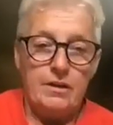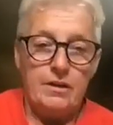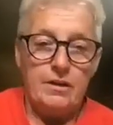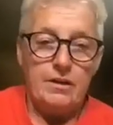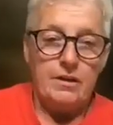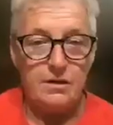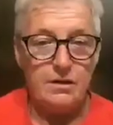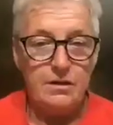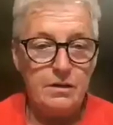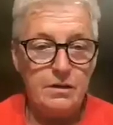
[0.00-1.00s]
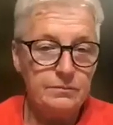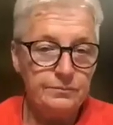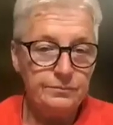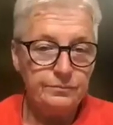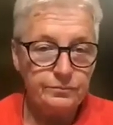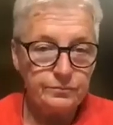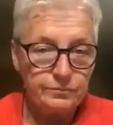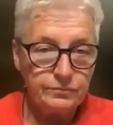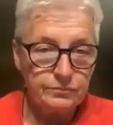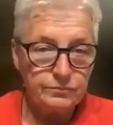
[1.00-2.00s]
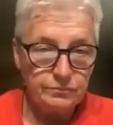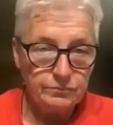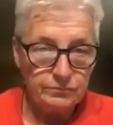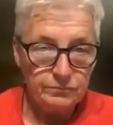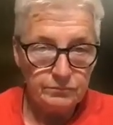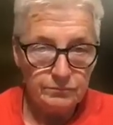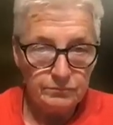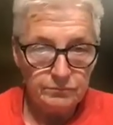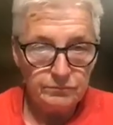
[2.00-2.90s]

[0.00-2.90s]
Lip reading: The person shown says nothing.